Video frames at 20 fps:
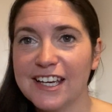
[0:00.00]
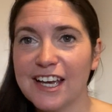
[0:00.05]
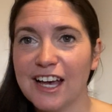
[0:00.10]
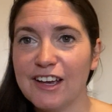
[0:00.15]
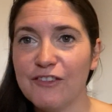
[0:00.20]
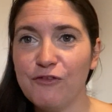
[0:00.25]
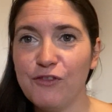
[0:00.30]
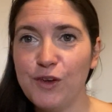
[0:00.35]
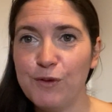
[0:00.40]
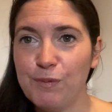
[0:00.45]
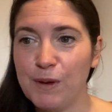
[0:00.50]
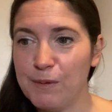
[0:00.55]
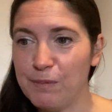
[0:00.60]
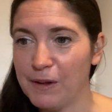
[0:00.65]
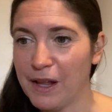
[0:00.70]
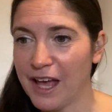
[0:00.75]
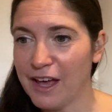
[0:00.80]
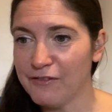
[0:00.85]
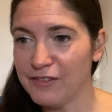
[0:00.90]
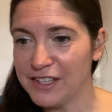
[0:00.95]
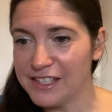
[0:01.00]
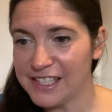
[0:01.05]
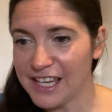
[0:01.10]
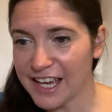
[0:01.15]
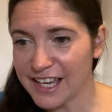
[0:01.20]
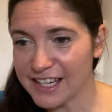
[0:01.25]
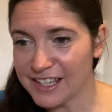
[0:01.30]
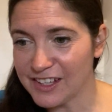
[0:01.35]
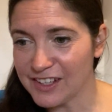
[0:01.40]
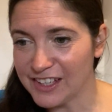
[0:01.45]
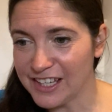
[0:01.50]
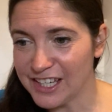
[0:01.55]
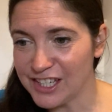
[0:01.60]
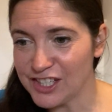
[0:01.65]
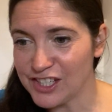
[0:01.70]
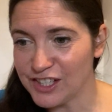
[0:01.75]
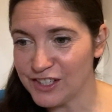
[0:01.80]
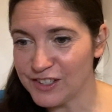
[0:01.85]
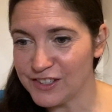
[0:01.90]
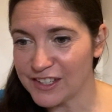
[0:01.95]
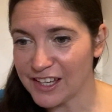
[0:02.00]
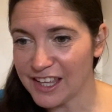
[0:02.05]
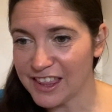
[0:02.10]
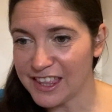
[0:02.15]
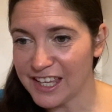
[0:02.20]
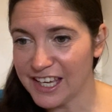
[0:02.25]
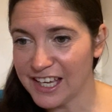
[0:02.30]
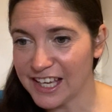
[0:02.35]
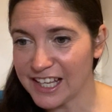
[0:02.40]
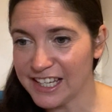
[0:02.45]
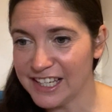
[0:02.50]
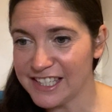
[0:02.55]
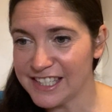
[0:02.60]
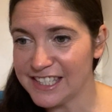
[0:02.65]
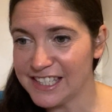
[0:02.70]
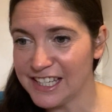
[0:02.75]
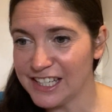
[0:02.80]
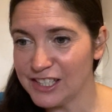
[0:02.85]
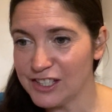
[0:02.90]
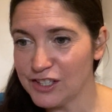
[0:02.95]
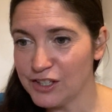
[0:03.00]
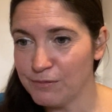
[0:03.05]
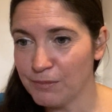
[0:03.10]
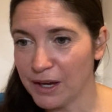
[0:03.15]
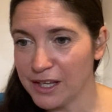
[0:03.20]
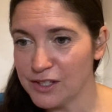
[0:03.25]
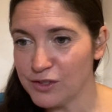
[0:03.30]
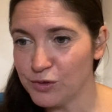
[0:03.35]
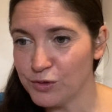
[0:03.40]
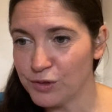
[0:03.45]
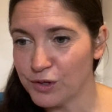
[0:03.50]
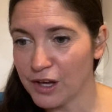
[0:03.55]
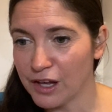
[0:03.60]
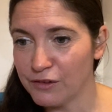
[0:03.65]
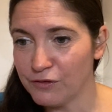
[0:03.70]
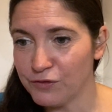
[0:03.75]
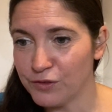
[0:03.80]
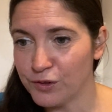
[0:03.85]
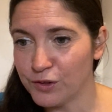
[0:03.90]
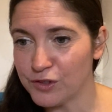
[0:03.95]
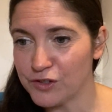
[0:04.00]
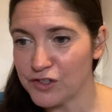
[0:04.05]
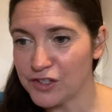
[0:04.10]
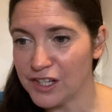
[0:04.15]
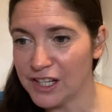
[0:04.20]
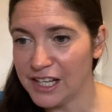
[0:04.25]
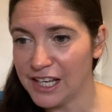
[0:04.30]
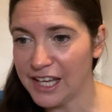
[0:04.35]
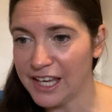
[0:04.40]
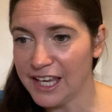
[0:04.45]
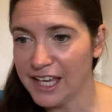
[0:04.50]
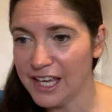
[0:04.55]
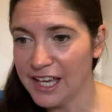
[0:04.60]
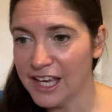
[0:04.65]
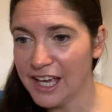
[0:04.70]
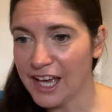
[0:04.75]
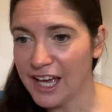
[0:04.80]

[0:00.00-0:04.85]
A few people are having technical issues, I think, listening to my talk, unfortunately.